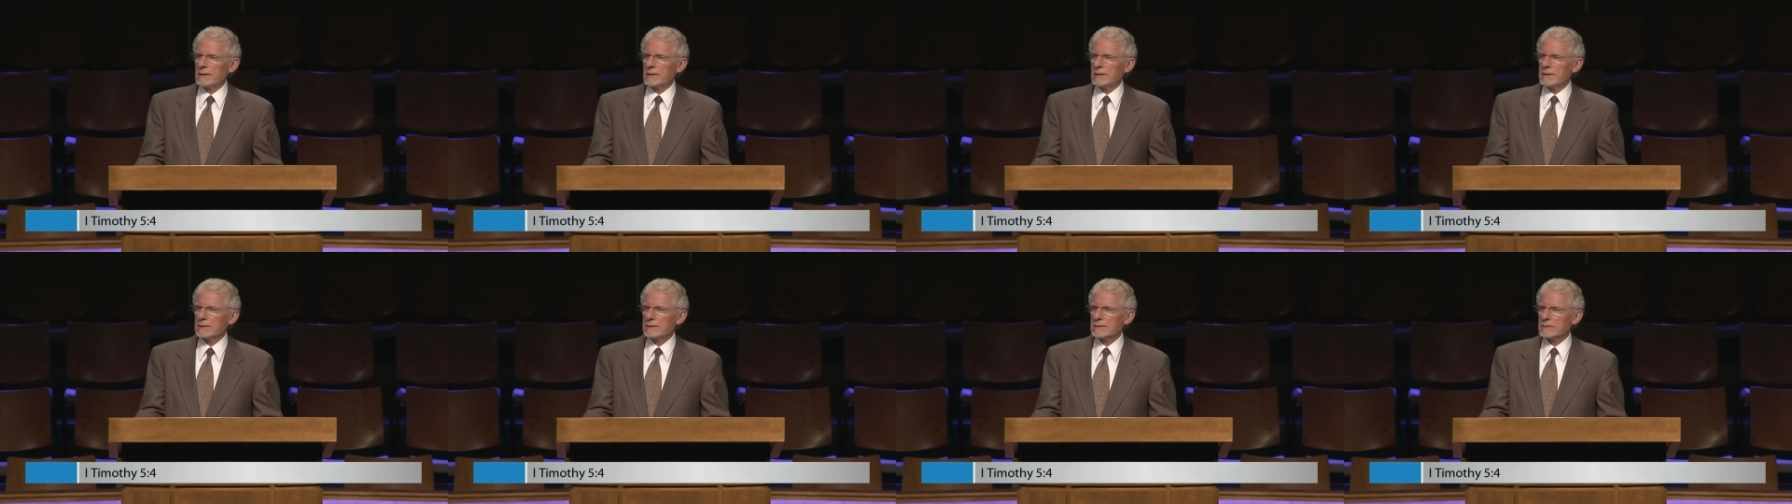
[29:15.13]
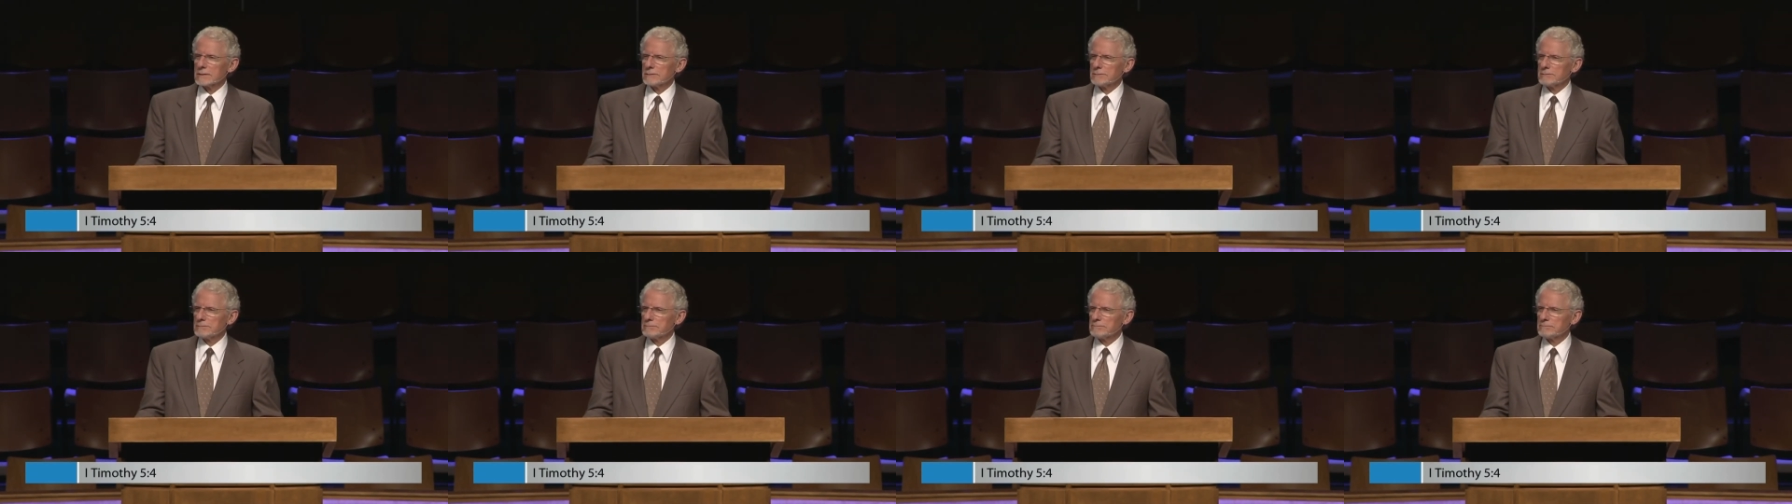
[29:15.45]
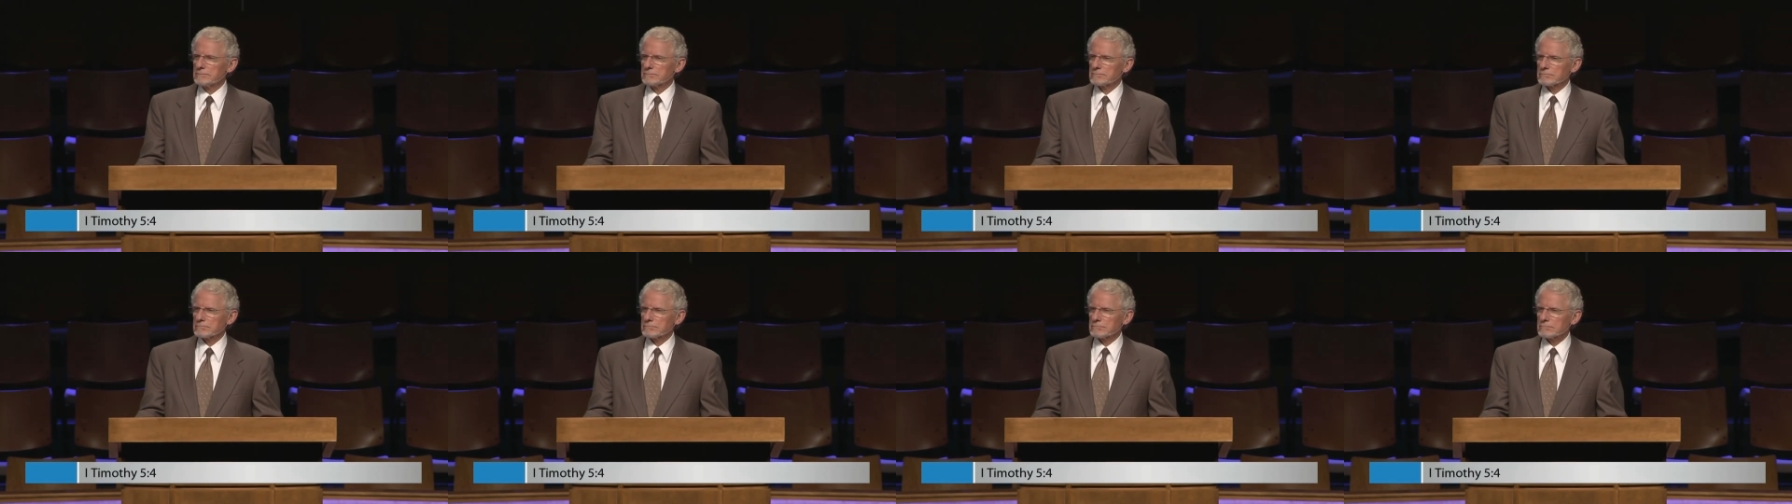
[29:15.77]
Um,
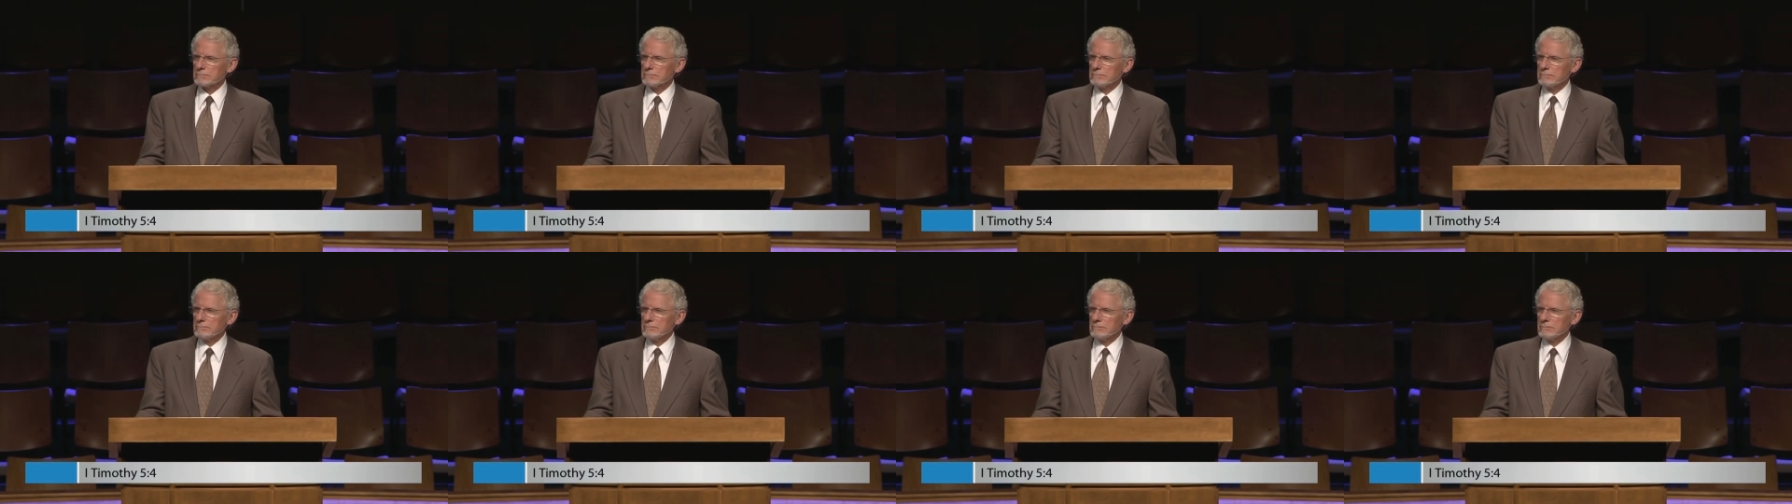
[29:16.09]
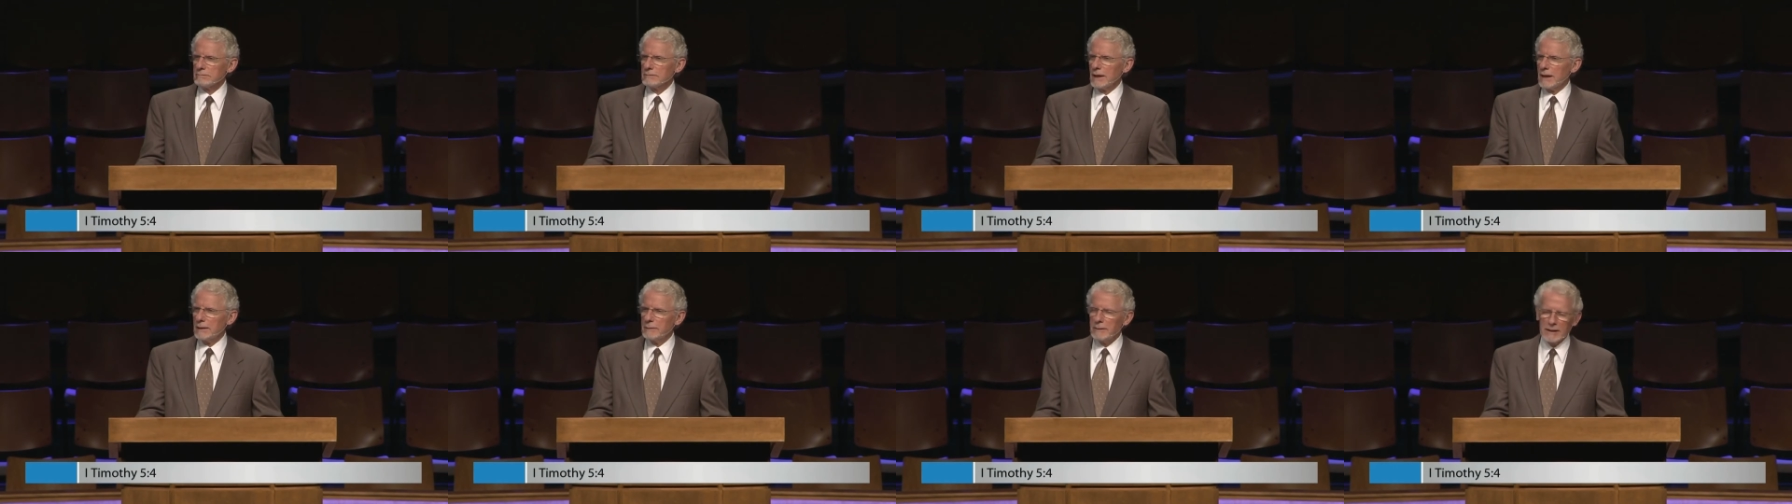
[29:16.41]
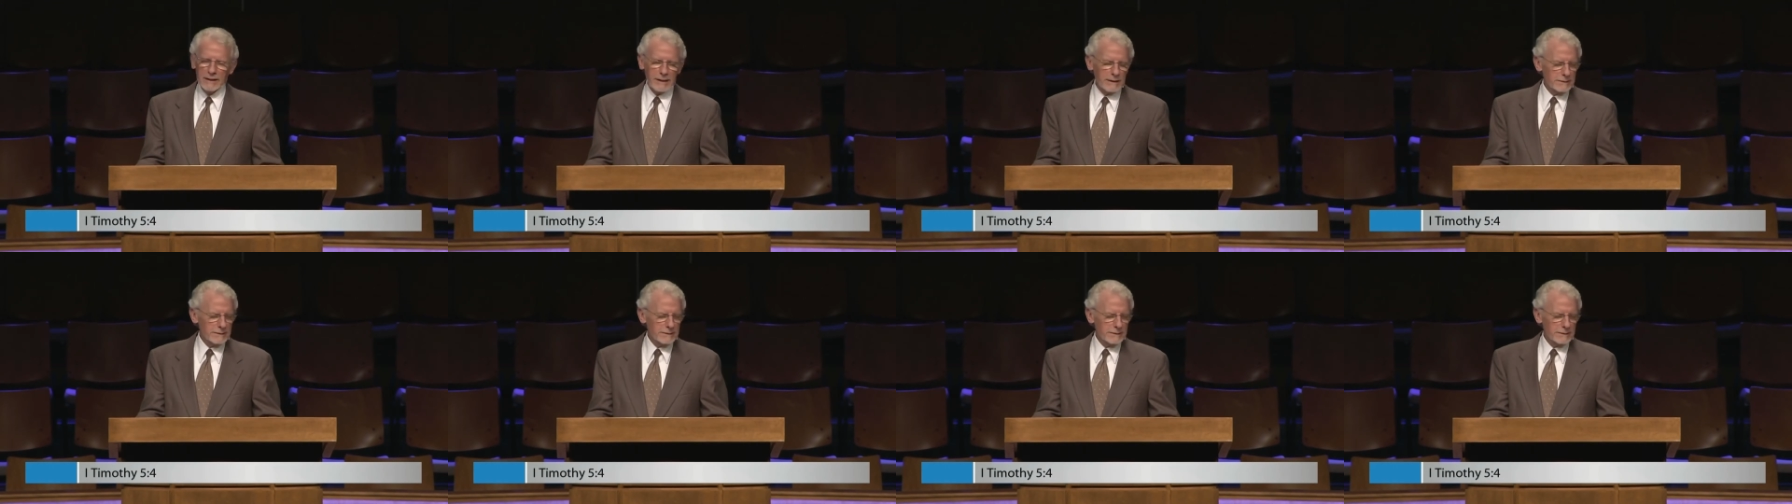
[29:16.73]
I mean,